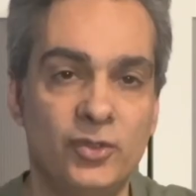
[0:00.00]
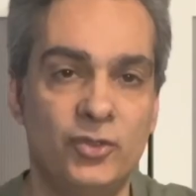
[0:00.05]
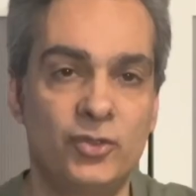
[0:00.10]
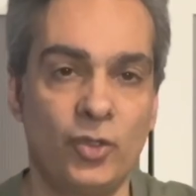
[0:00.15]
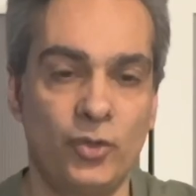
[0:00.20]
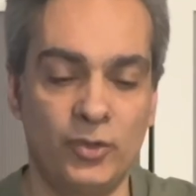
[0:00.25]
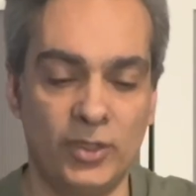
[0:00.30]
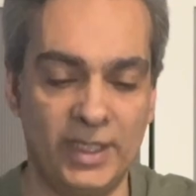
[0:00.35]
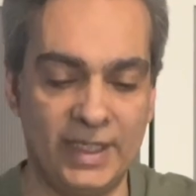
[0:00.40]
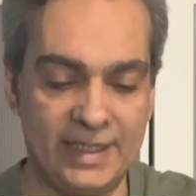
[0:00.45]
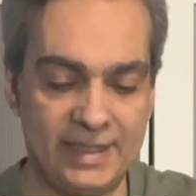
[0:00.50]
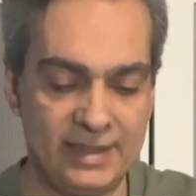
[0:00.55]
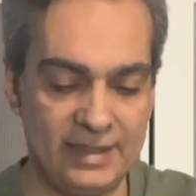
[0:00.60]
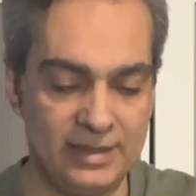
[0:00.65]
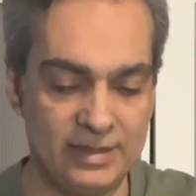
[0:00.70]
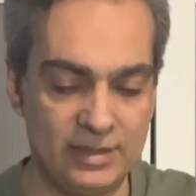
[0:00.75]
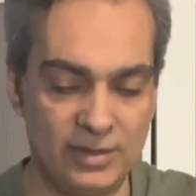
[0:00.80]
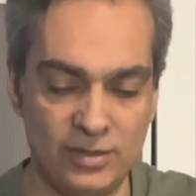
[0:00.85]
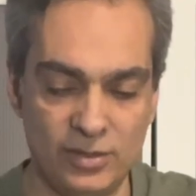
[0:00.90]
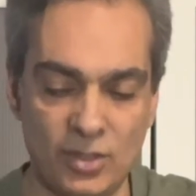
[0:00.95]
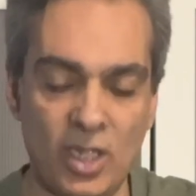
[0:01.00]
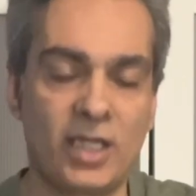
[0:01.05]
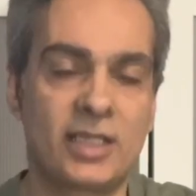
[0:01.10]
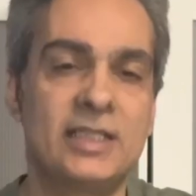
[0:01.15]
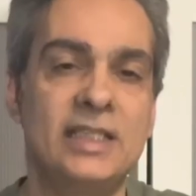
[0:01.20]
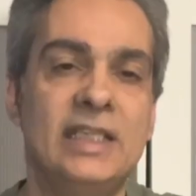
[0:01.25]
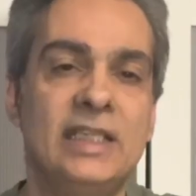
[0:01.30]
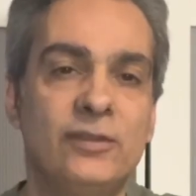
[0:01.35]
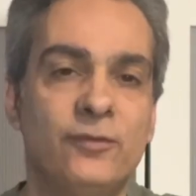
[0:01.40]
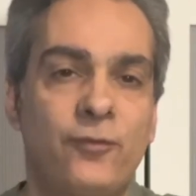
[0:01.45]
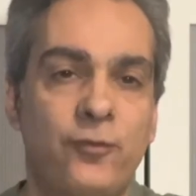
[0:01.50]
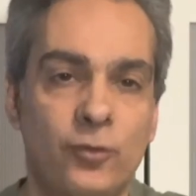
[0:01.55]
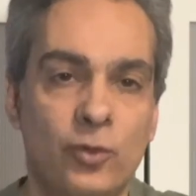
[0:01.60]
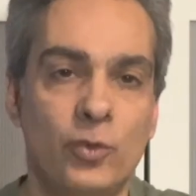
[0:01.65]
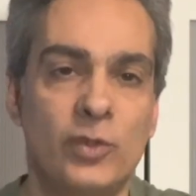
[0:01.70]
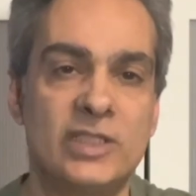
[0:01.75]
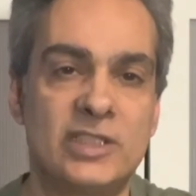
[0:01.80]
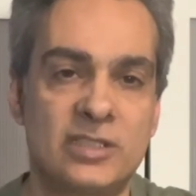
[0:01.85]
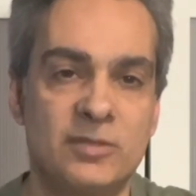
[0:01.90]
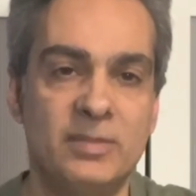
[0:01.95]
so they're not going to
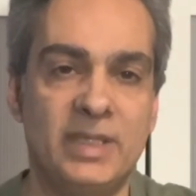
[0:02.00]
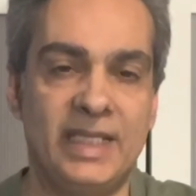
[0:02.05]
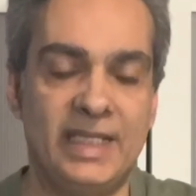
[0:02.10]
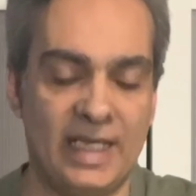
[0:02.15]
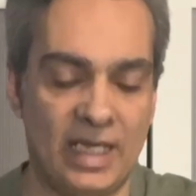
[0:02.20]
influence me